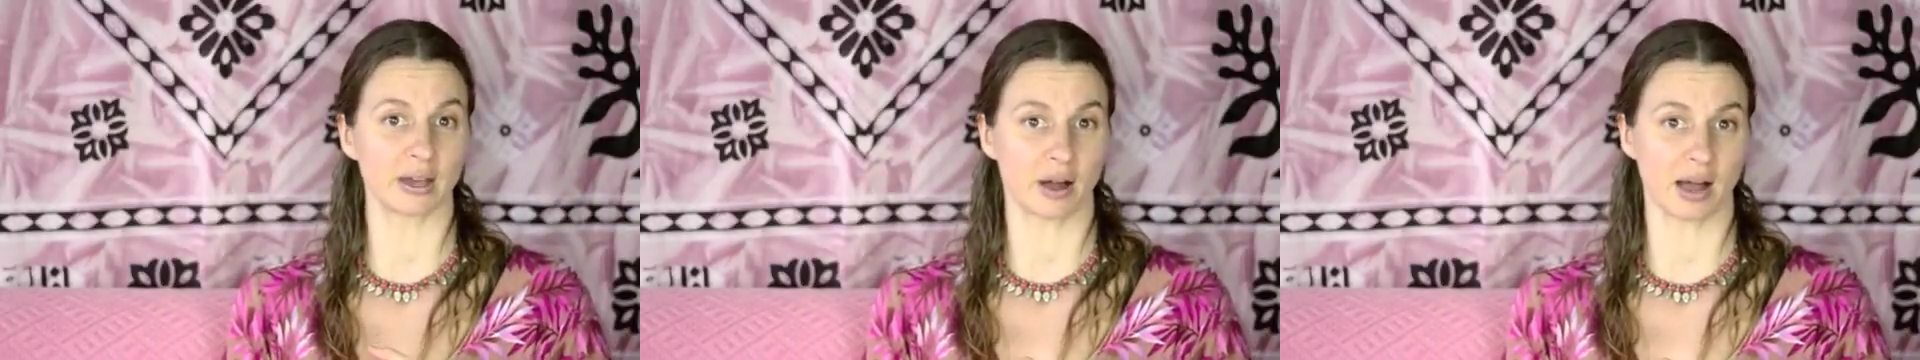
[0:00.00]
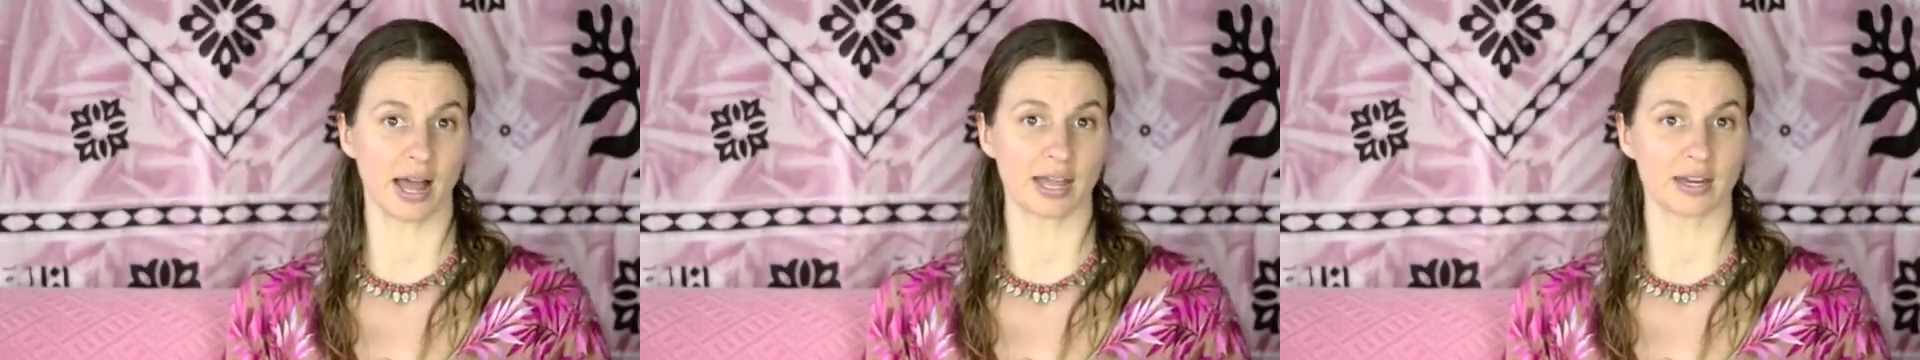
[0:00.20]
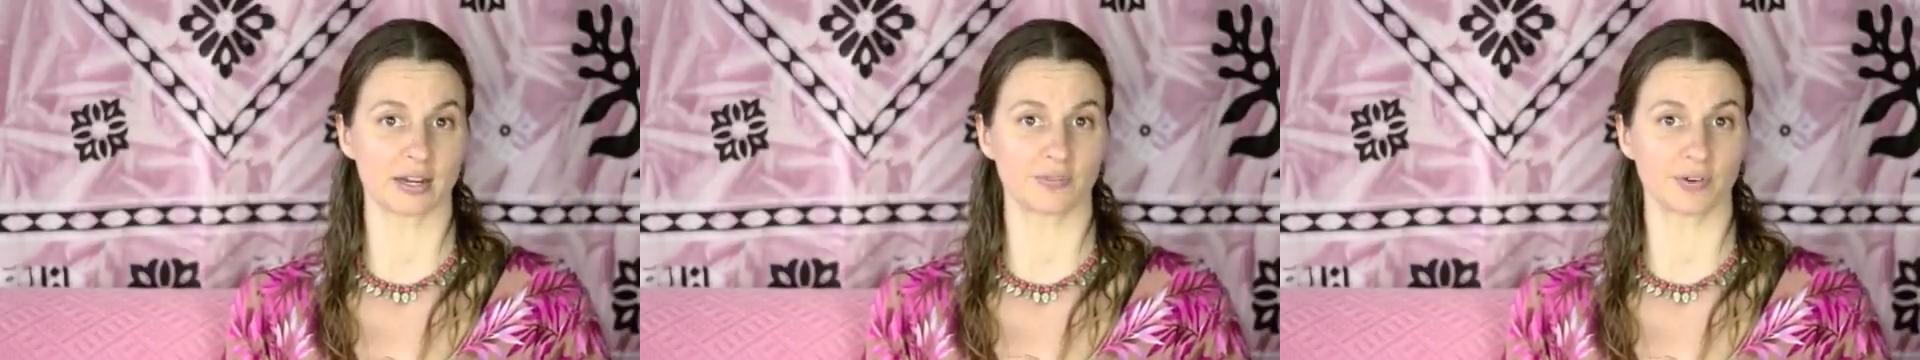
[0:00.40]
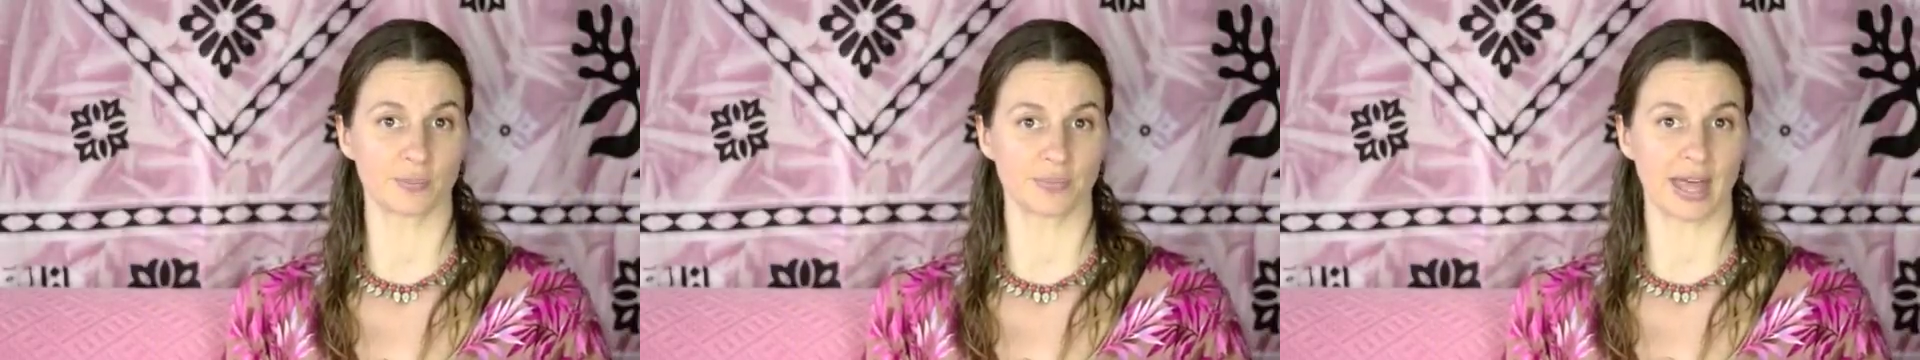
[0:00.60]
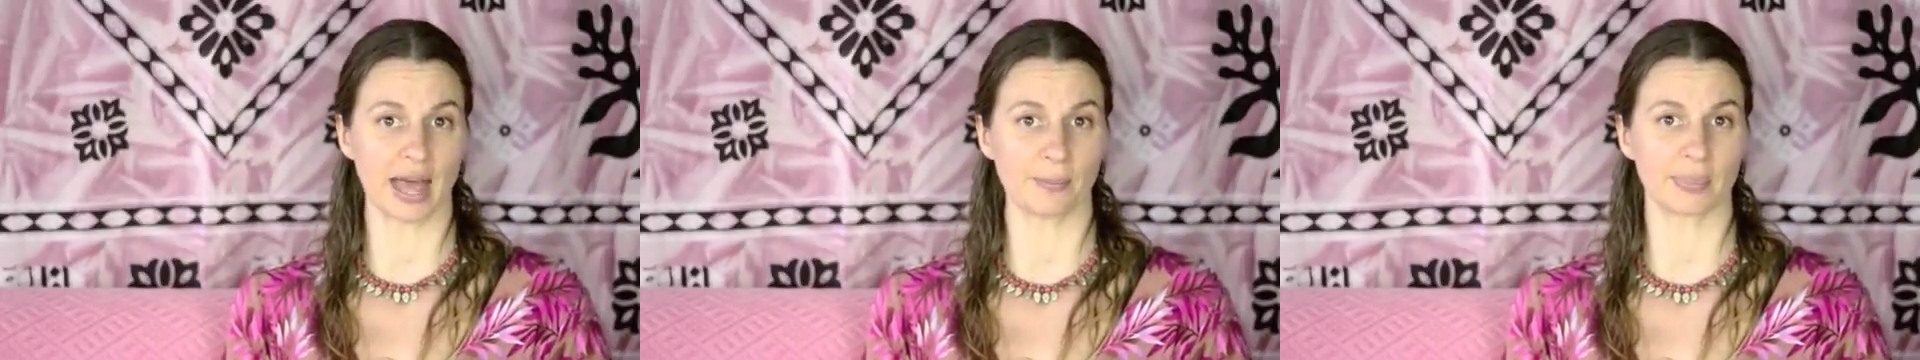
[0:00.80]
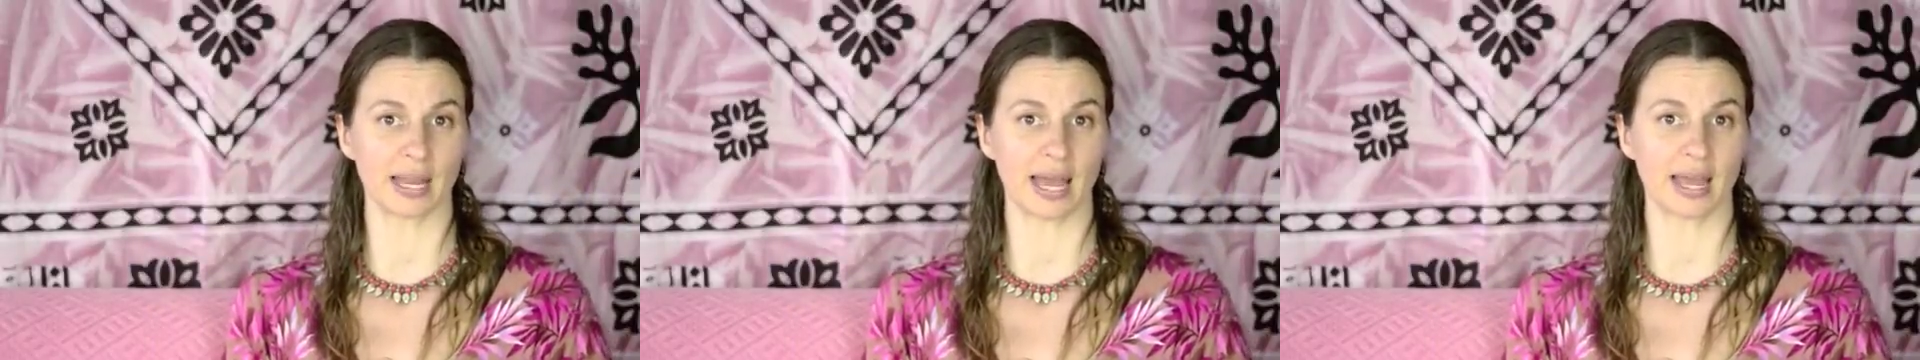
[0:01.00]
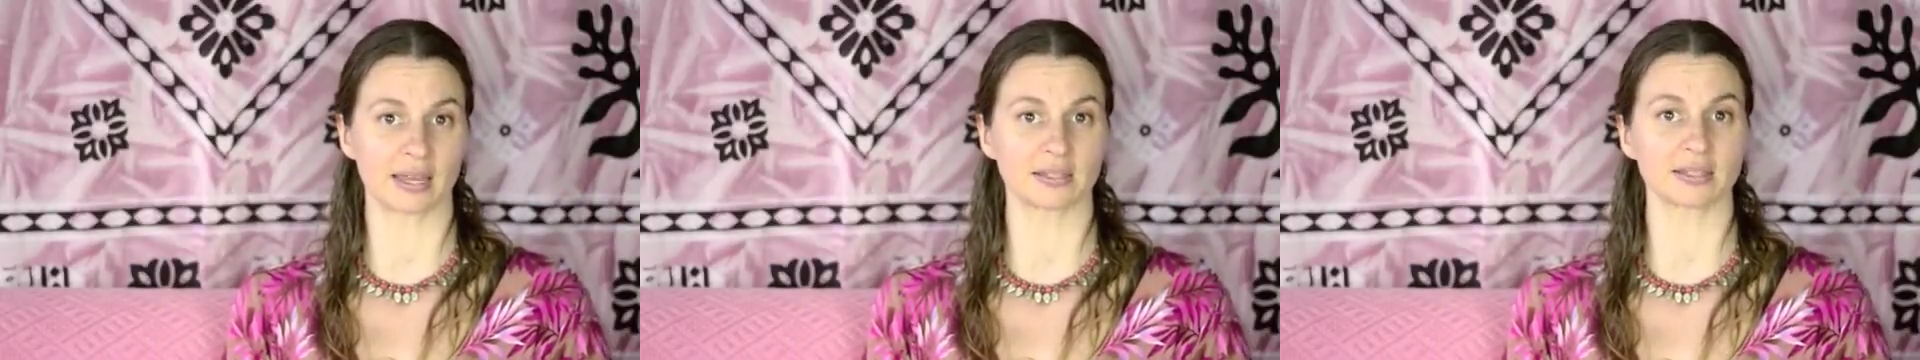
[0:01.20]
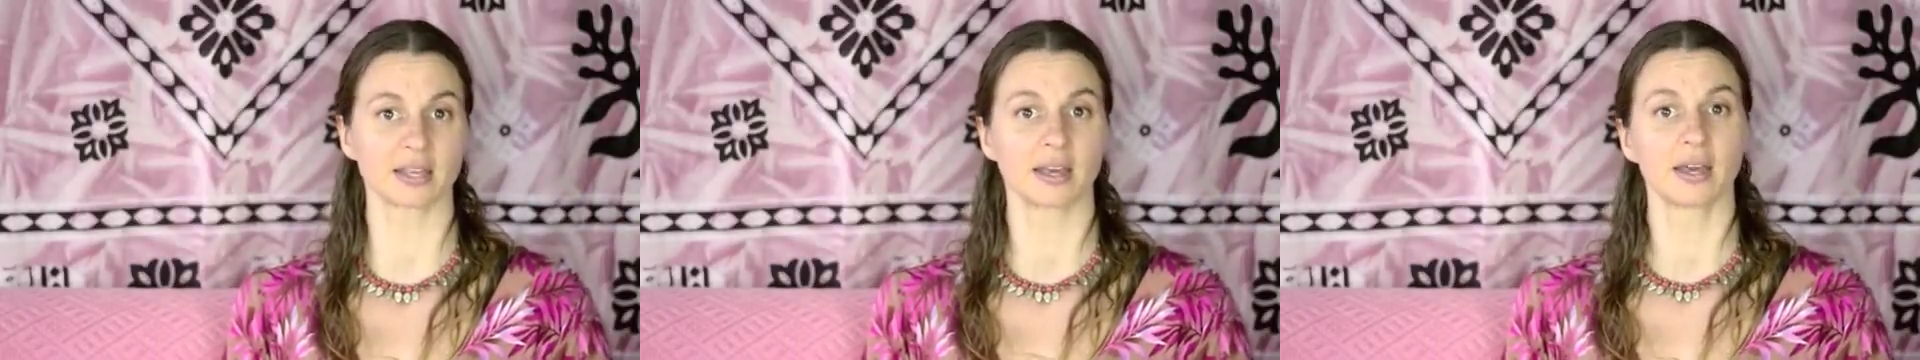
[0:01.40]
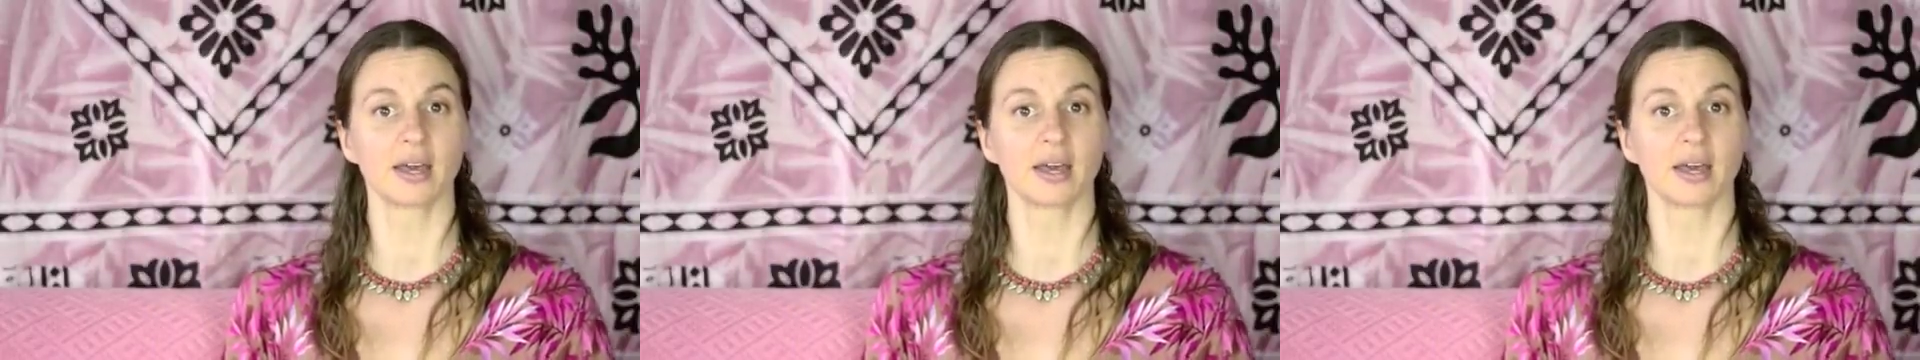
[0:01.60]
guided from that place.